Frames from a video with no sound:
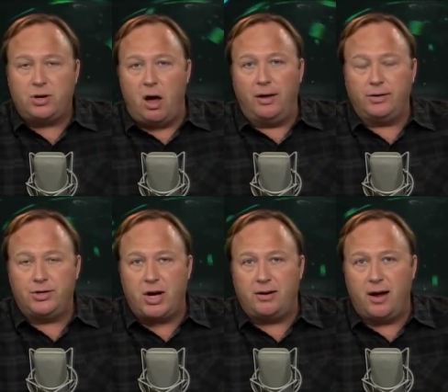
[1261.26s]
calling to
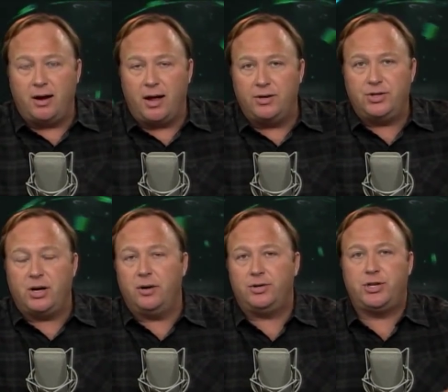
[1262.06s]
shut down gun
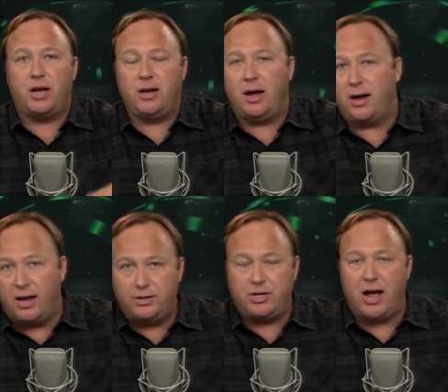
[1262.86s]
shows, shut down
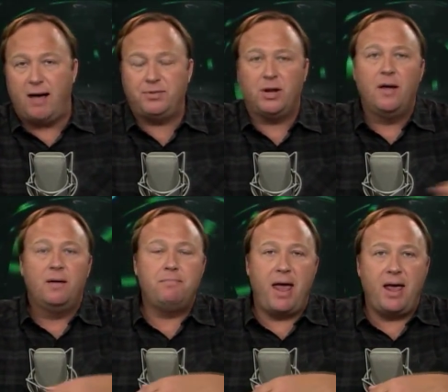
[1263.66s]
gun shops,
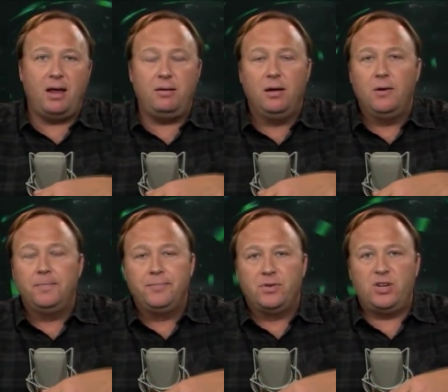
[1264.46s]
ban
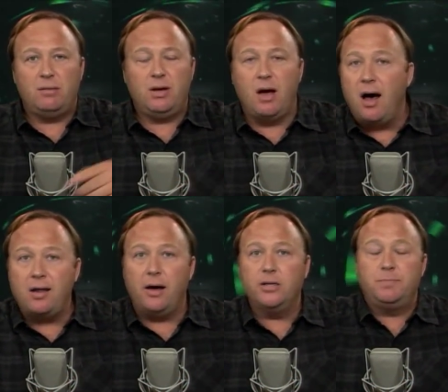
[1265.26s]

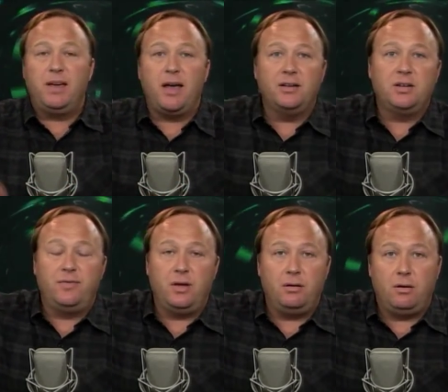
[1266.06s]
semi-autos because
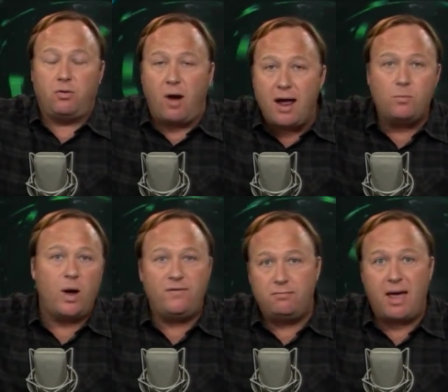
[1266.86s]
of the crime
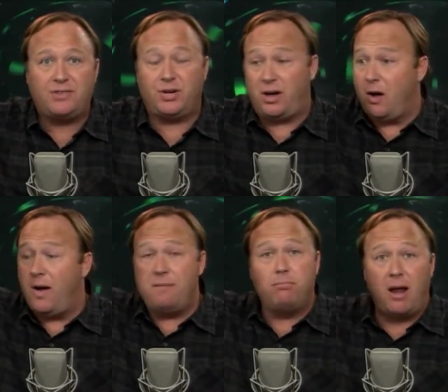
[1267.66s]
wave in Mexico
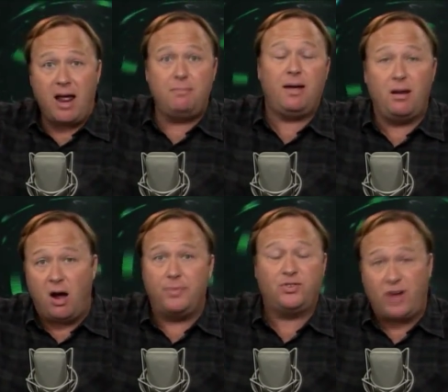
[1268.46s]
and blaming it
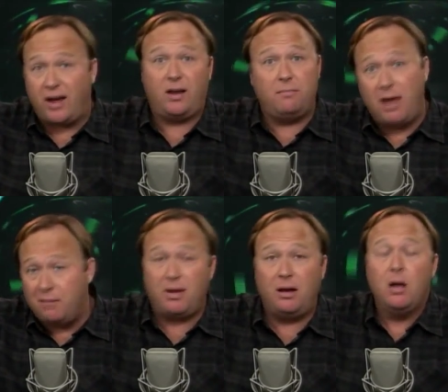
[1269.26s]
on the Second
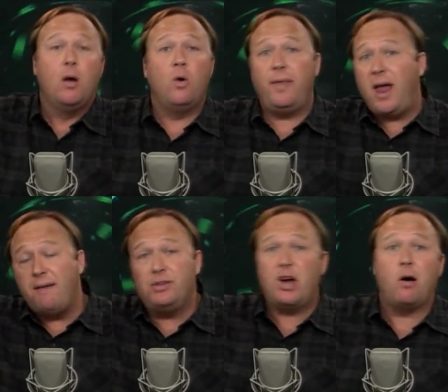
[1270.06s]
Amendment when they
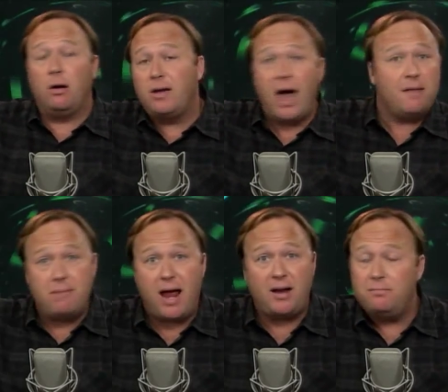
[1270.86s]
have a total gun
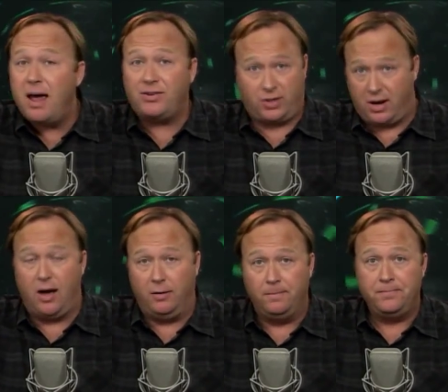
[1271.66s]
ban in
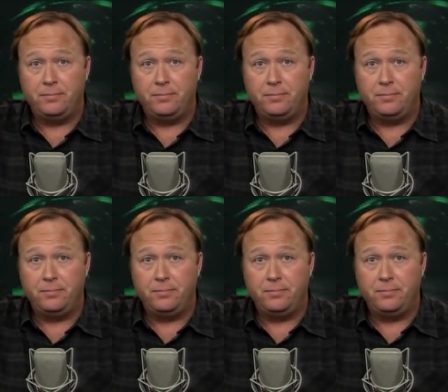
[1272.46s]
Mexico.